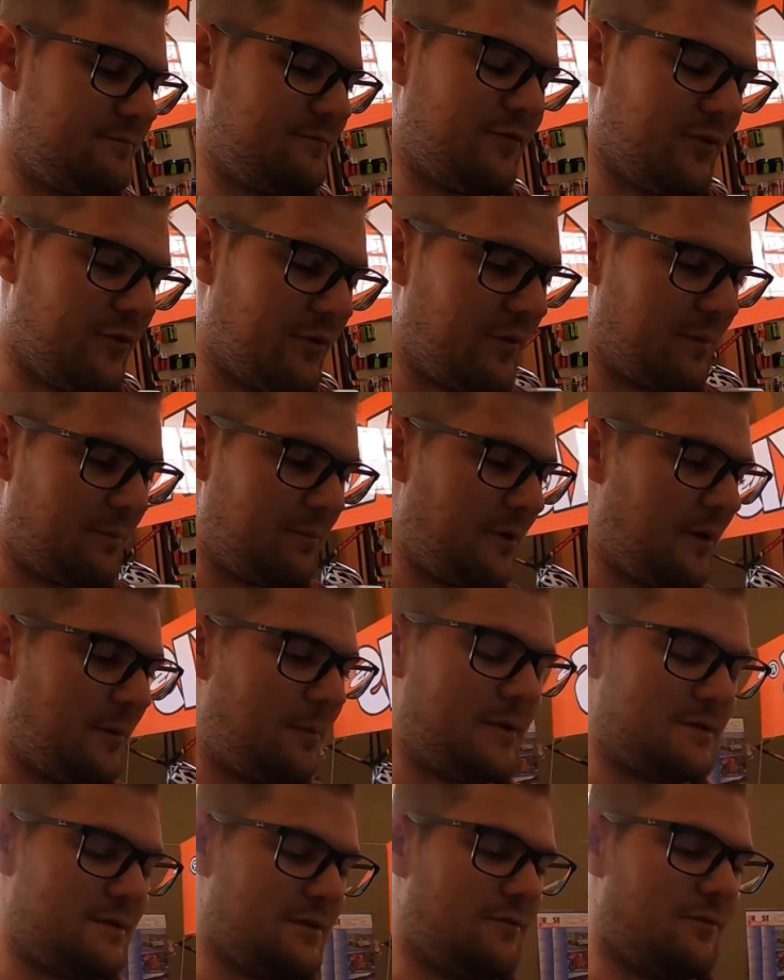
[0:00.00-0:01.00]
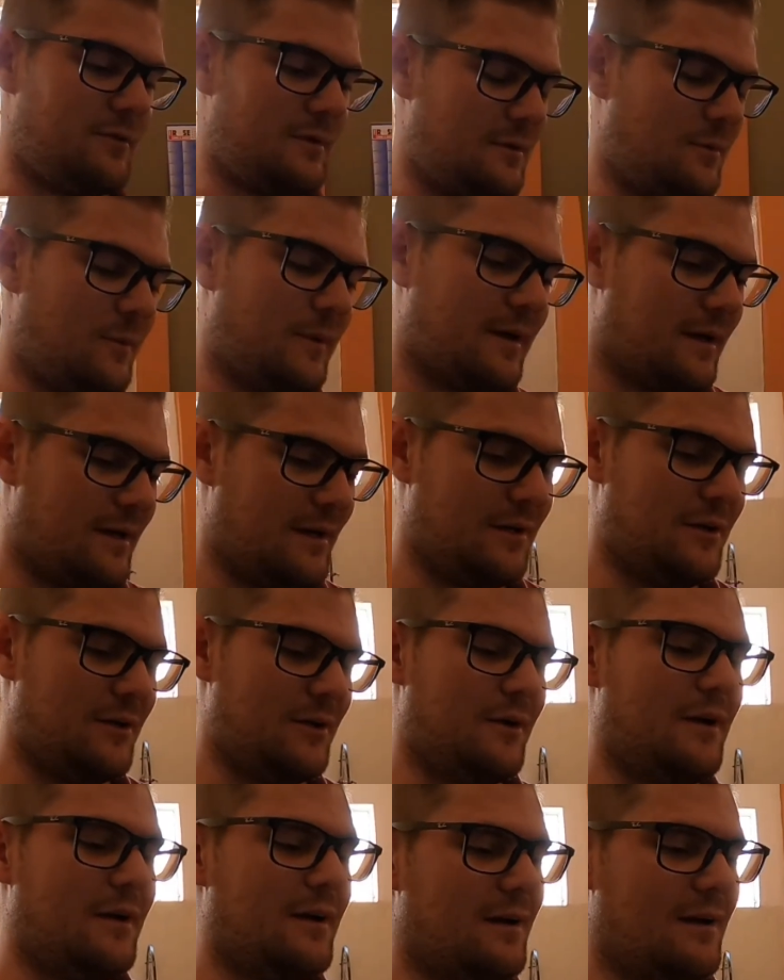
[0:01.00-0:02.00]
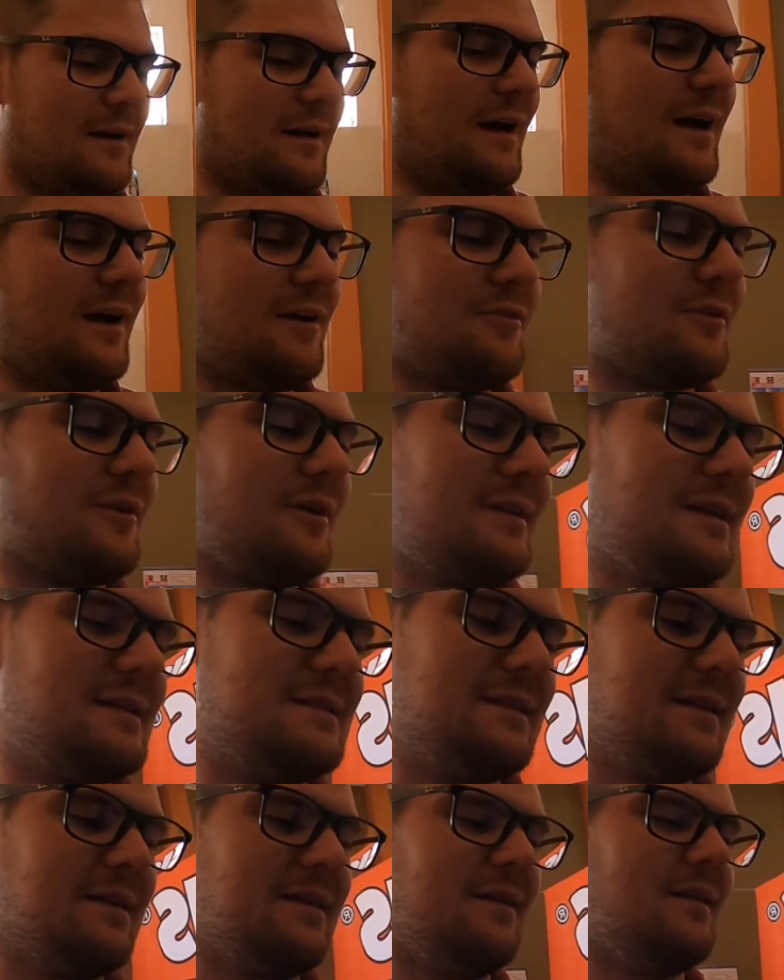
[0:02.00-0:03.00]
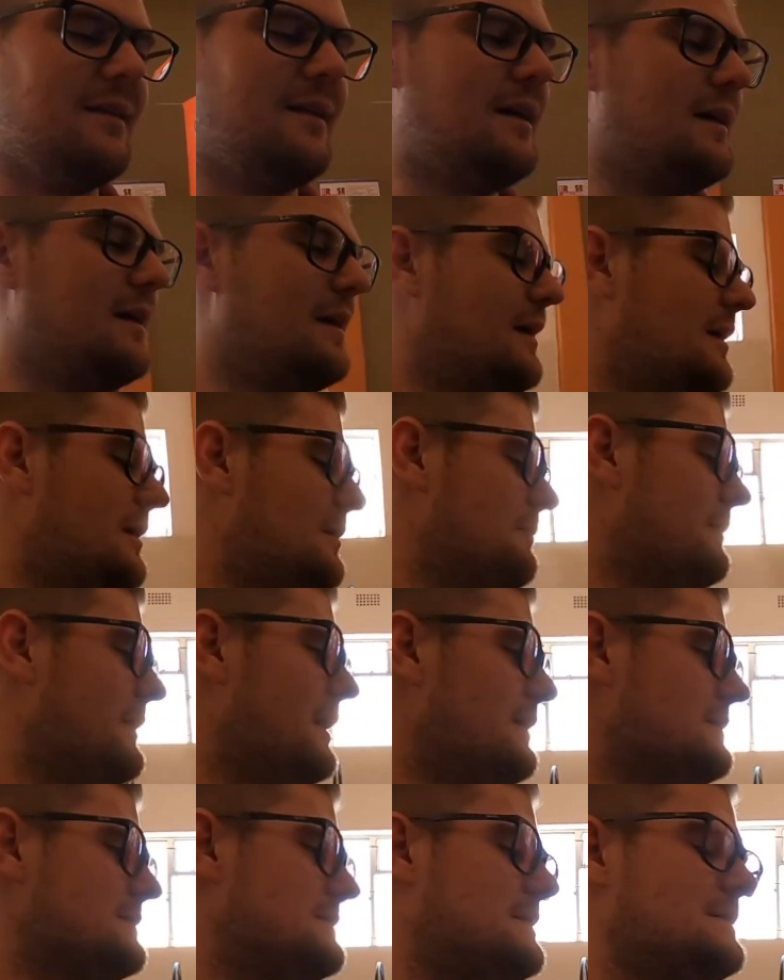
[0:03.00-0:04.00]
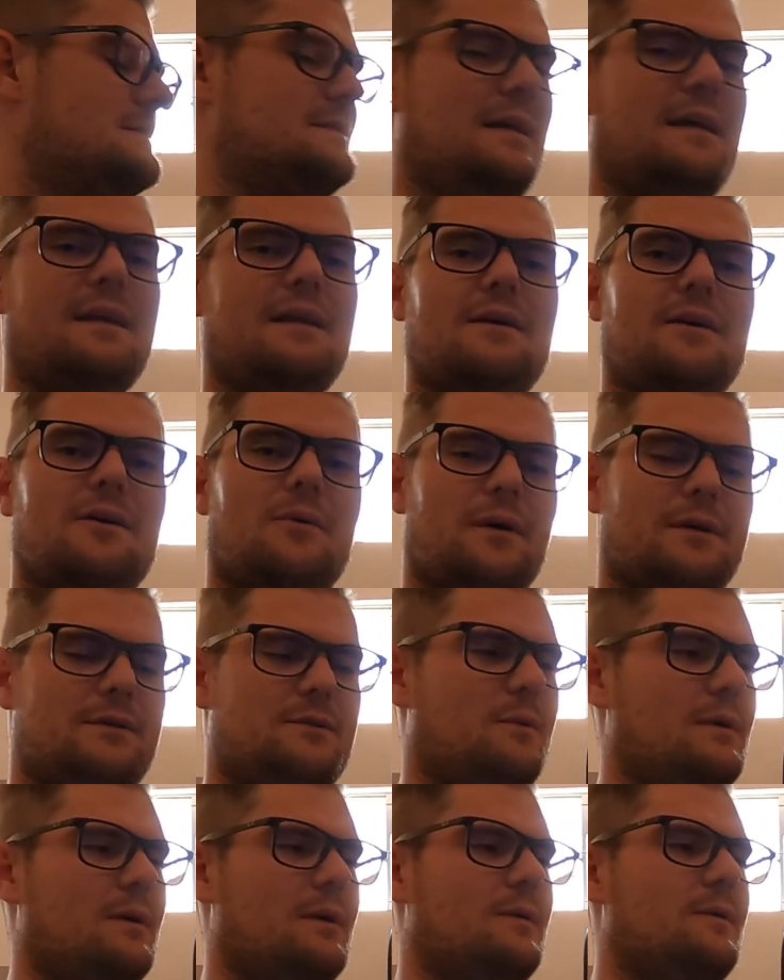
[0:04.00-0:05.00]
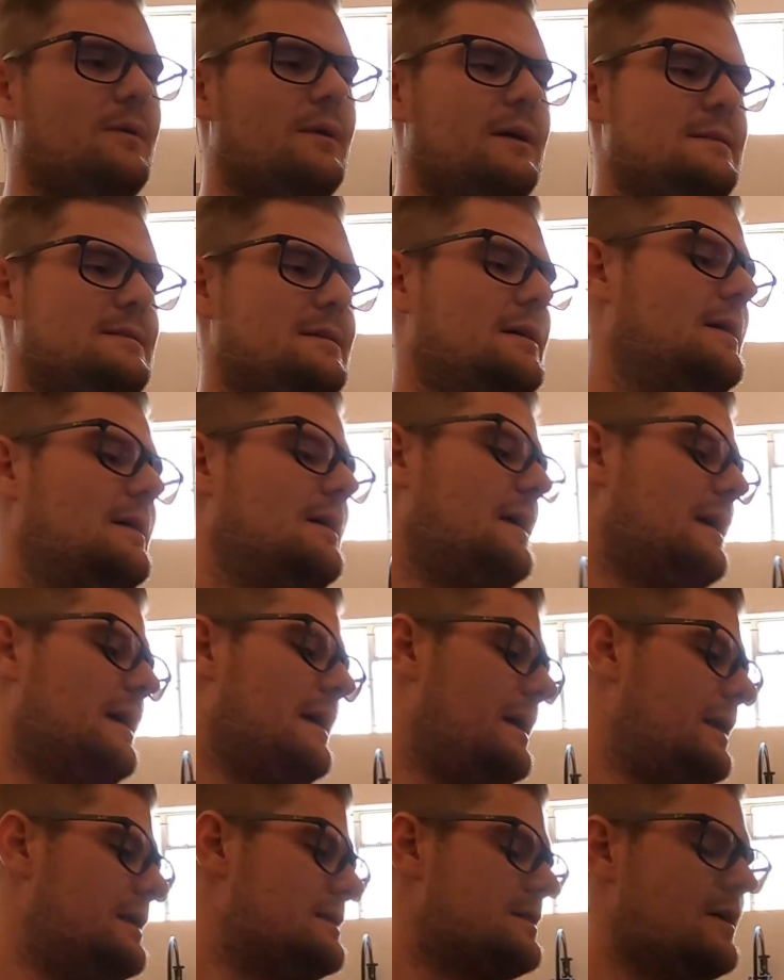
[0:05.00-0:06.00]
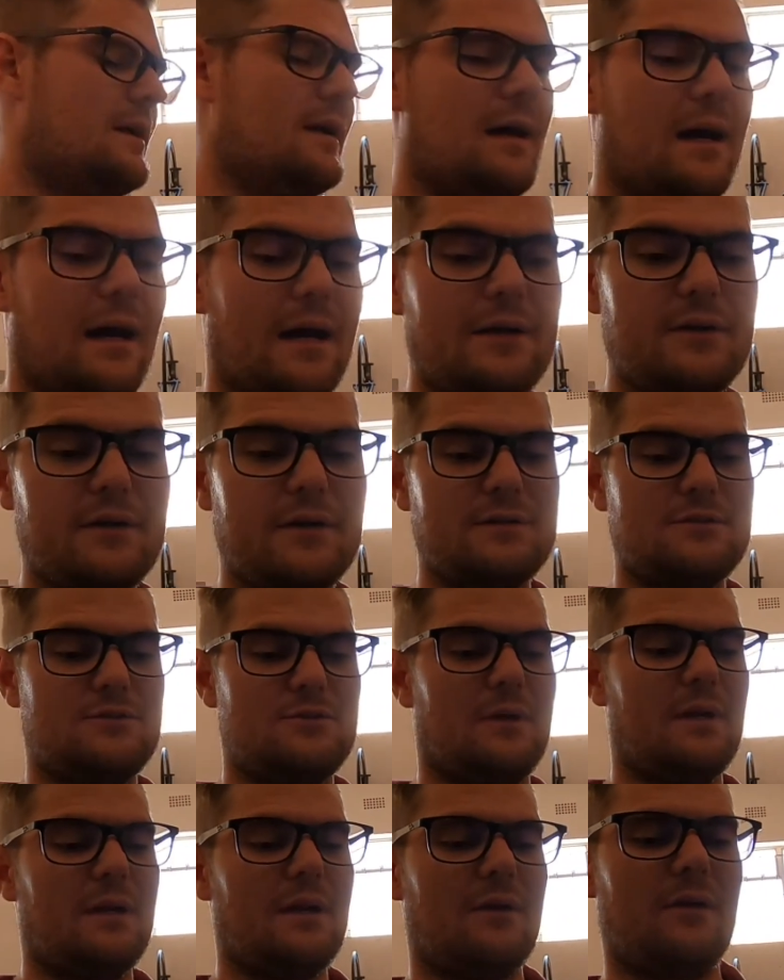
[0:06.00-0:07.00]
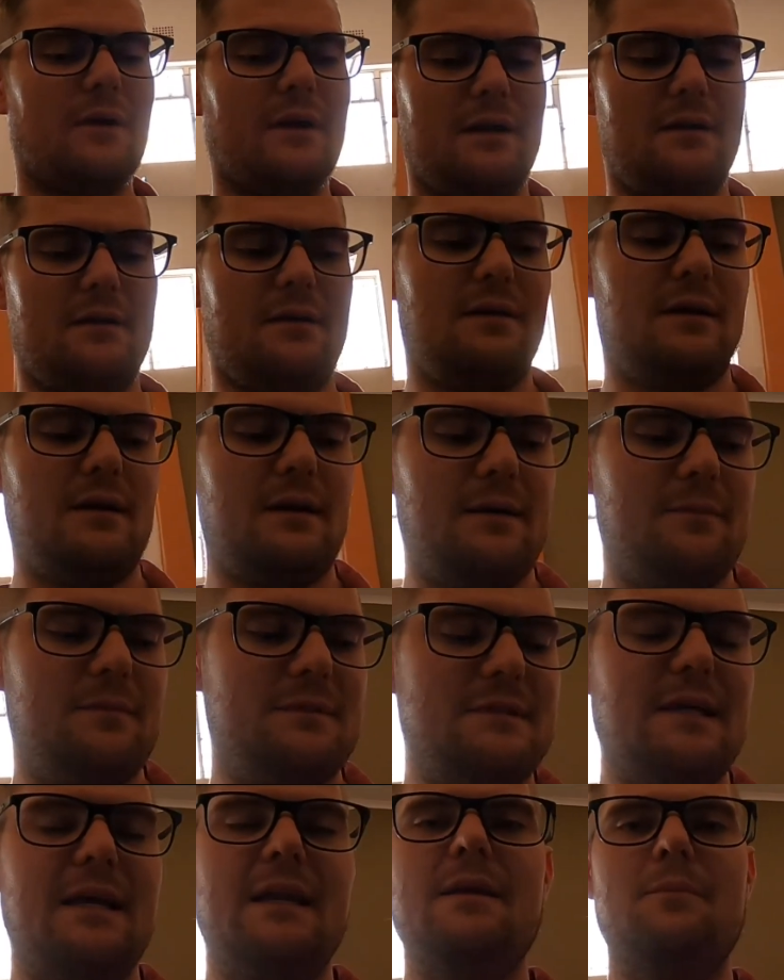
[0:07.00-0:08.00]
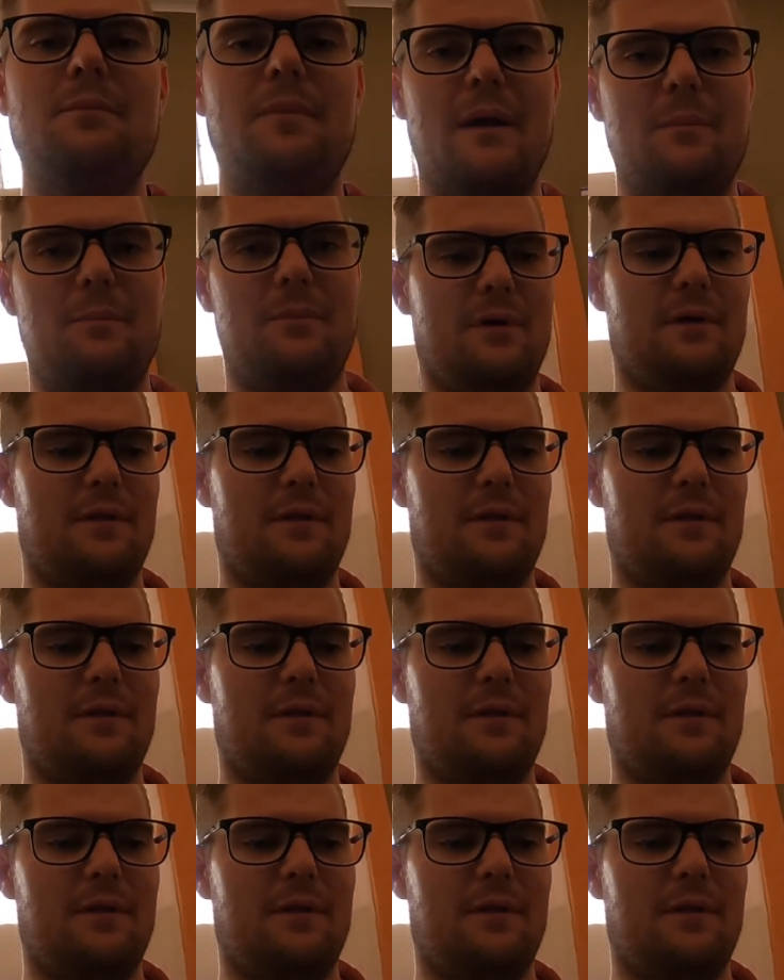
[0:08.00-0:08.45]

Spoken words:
for the purpose of what we're going to do, I've got this little mouth sander, or what you want to call it, and it's got a 120 grit sanding paper